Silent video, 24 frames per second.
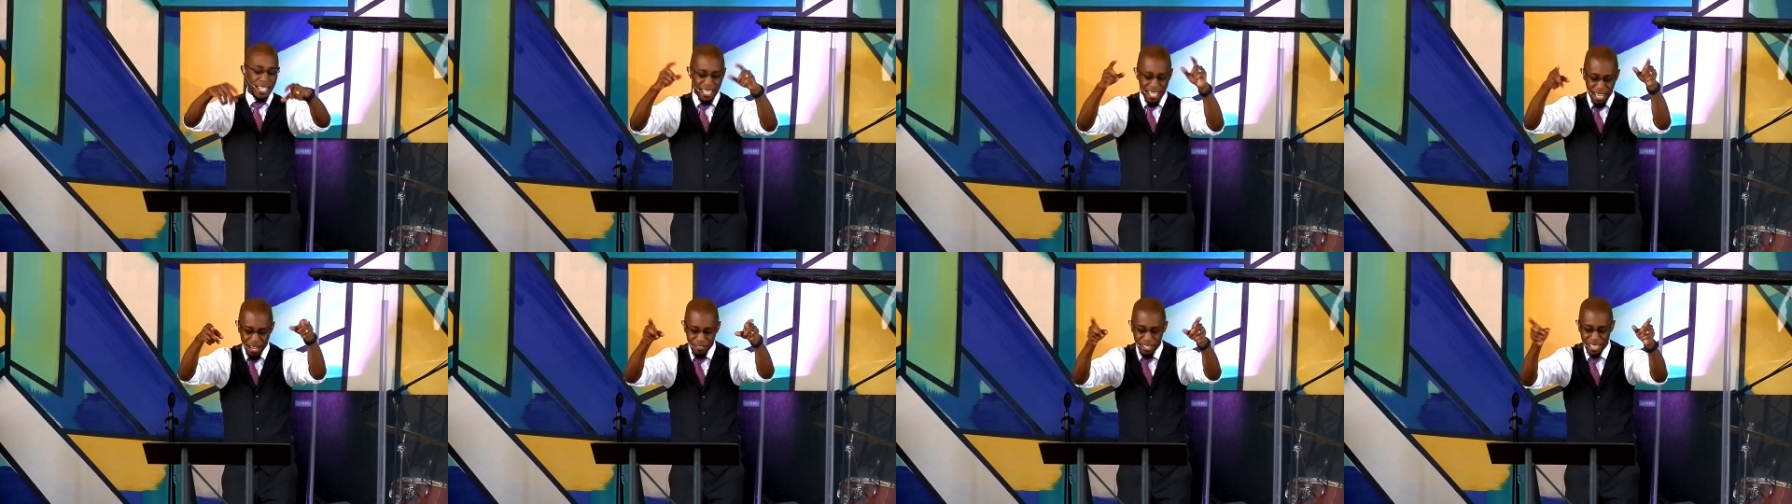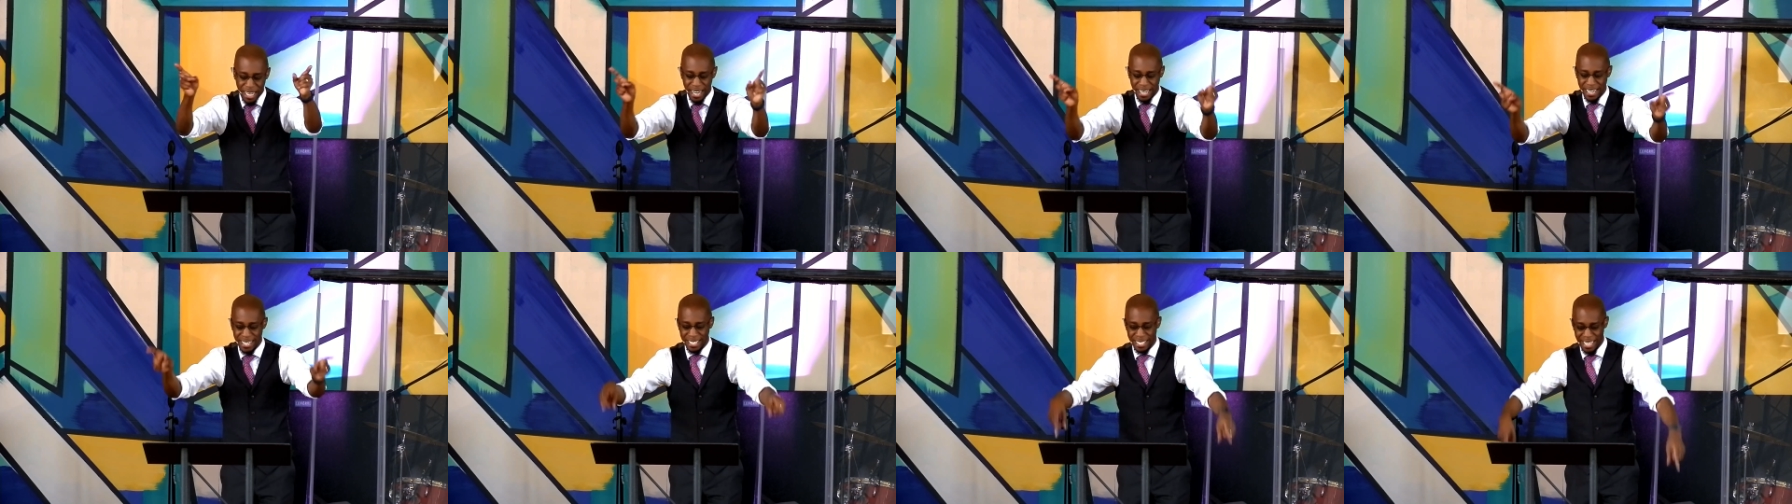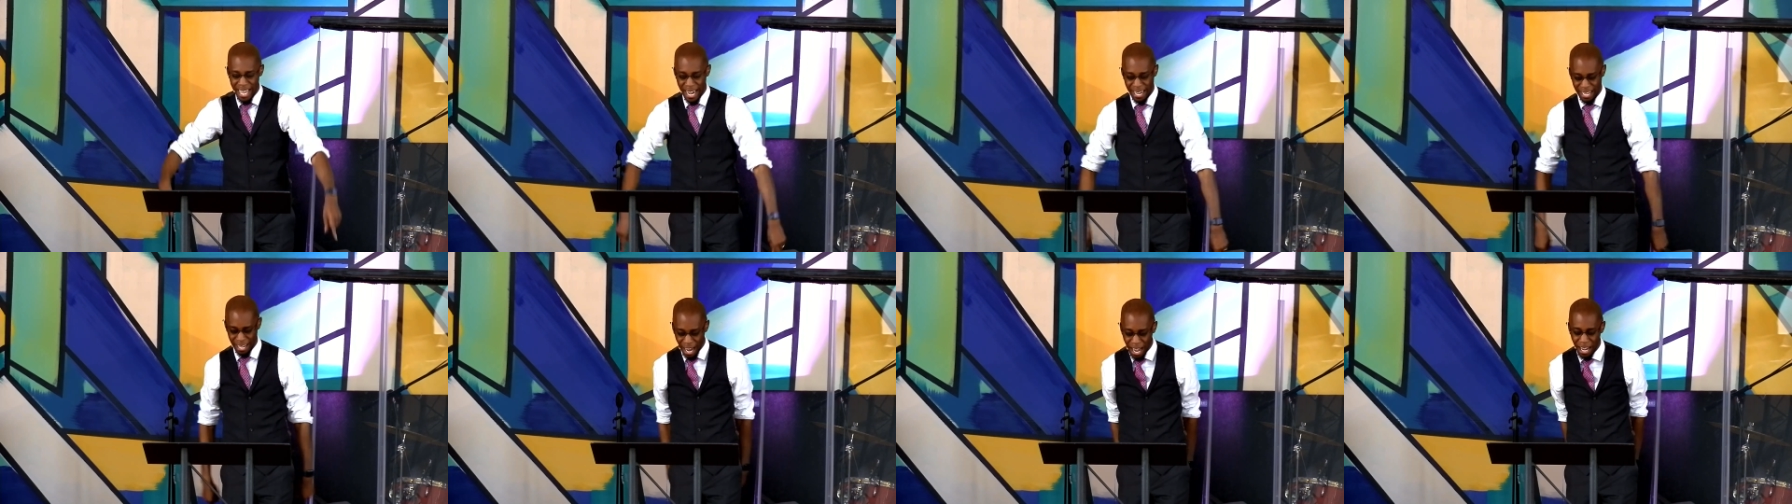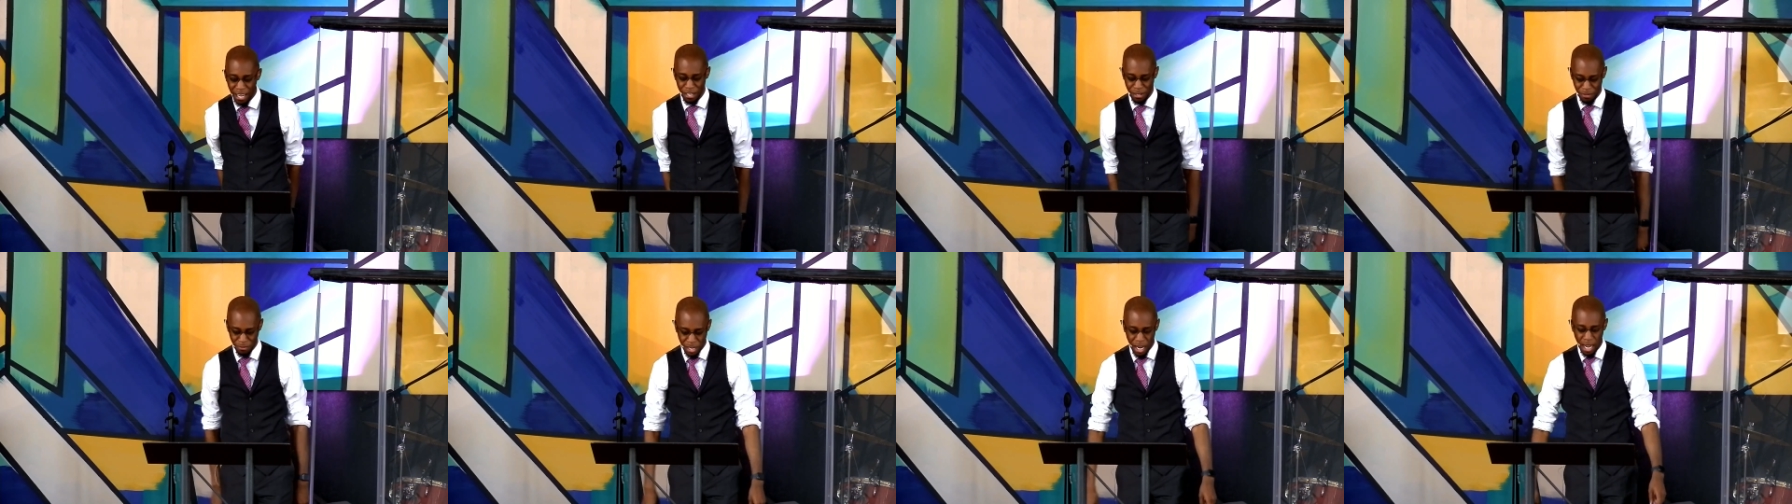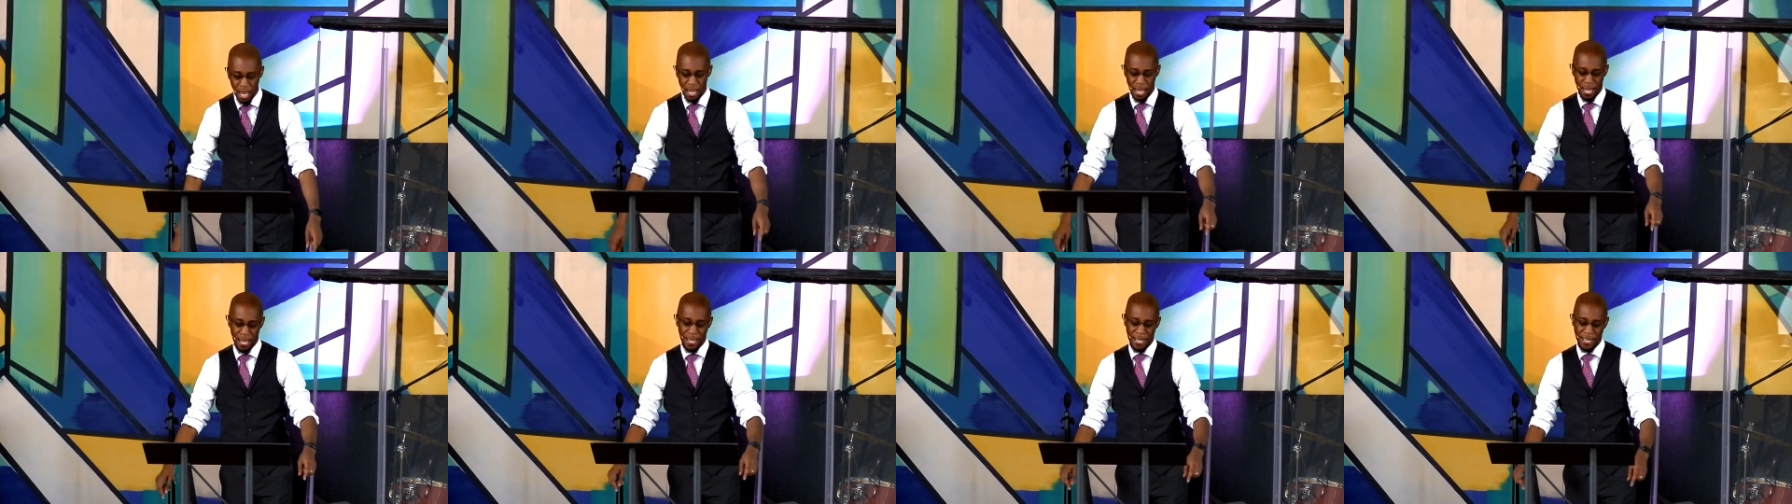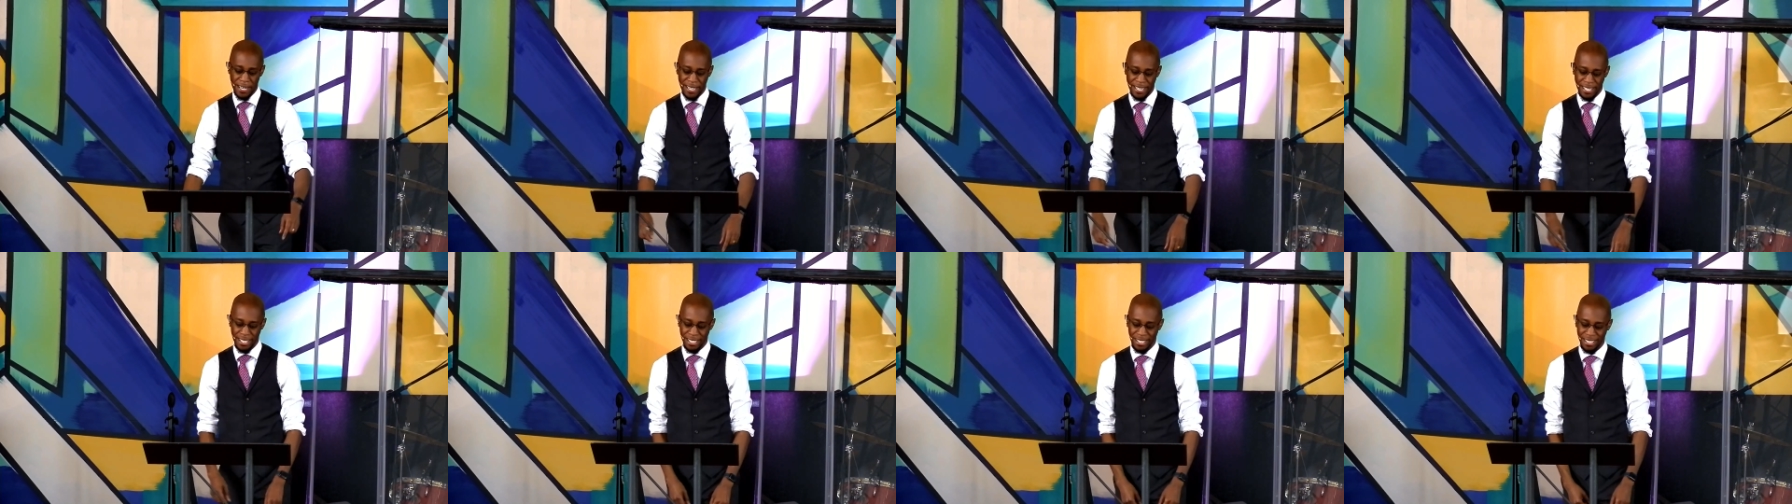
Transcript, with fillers: Given that he's that kind of God,